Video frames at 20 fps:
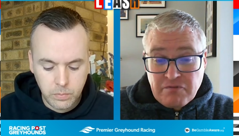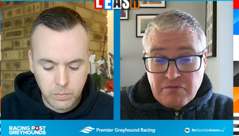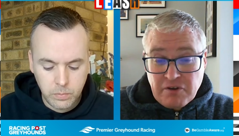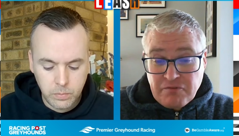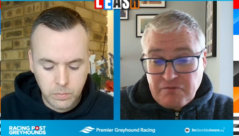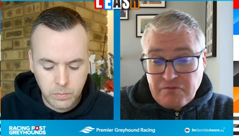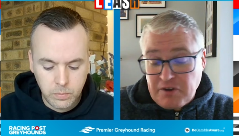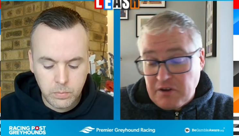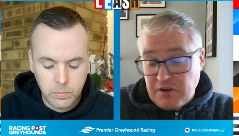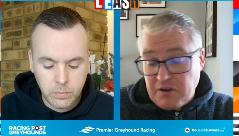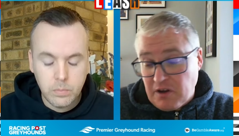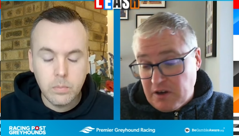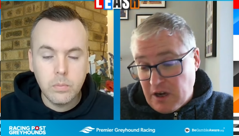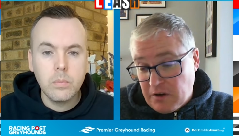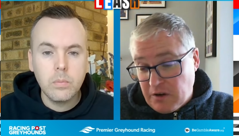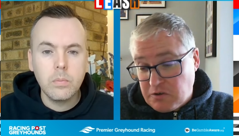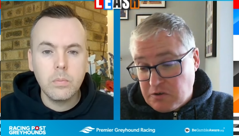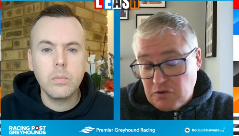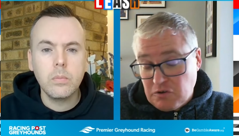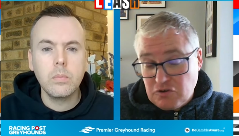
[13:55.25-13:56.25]
Speaker 1: Dave. I
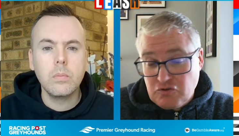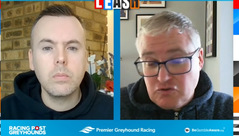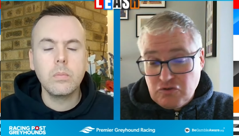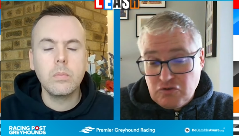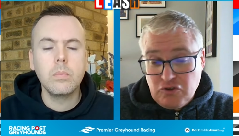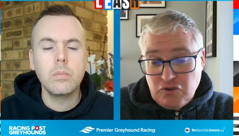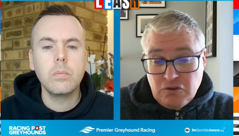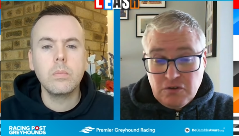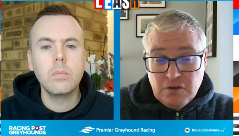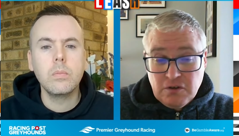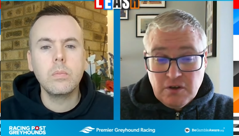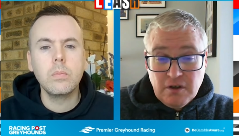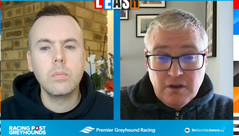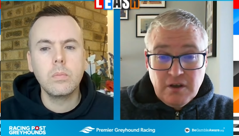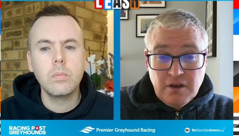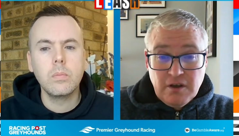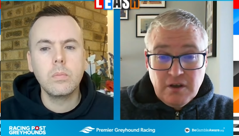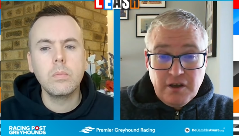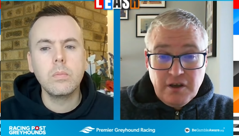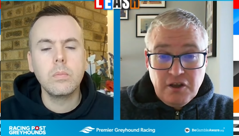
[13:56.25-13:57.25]
know he's got the draw
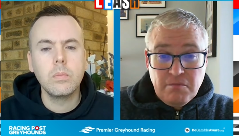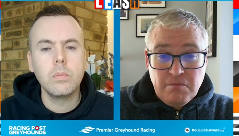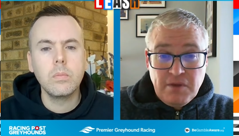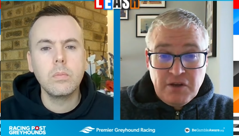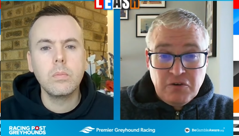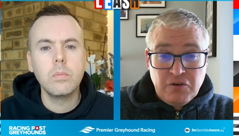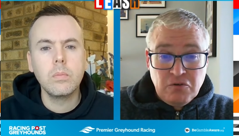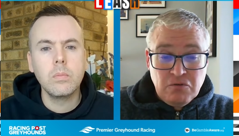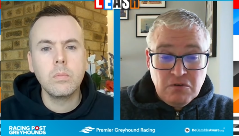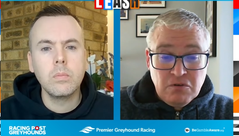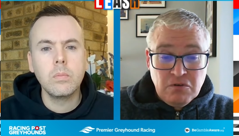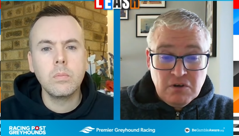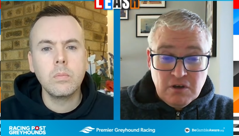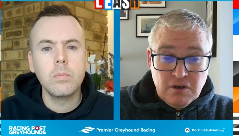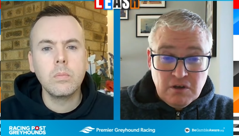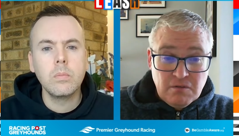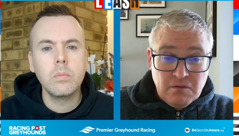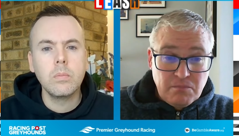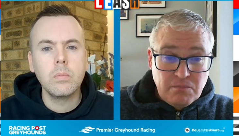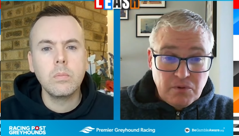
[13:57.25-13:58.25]
in the middle,
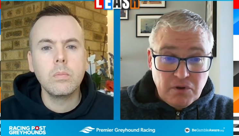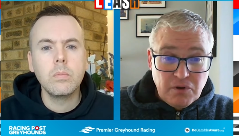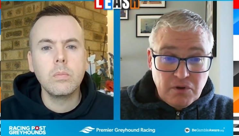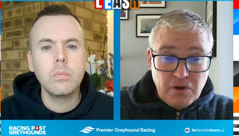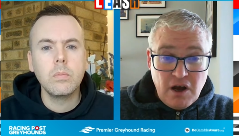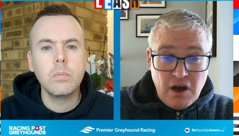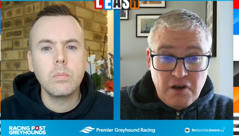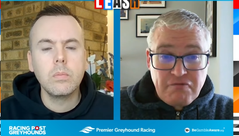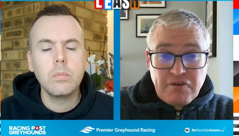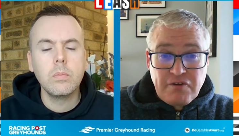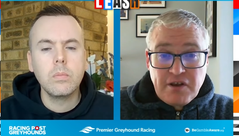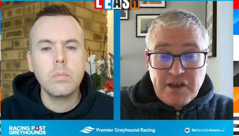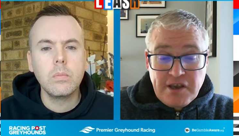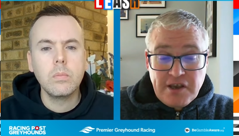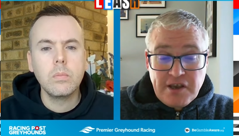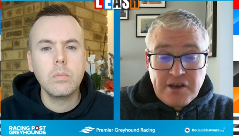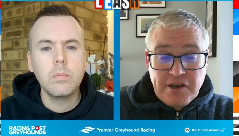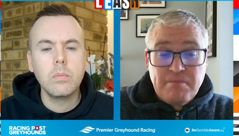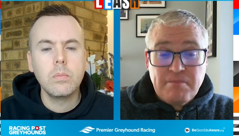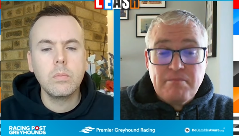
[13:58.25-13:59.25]
but I think
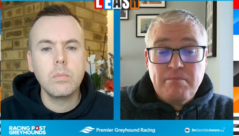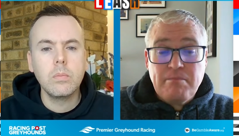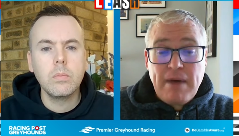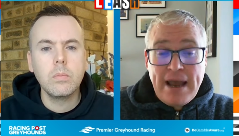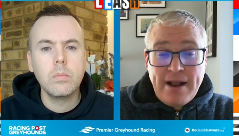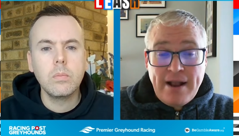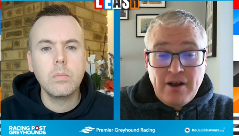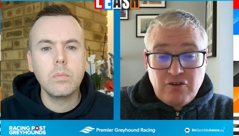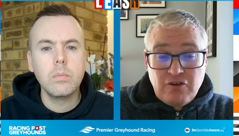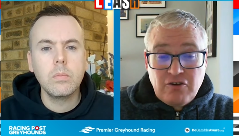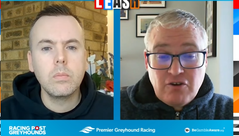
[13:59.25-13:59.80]
he can bang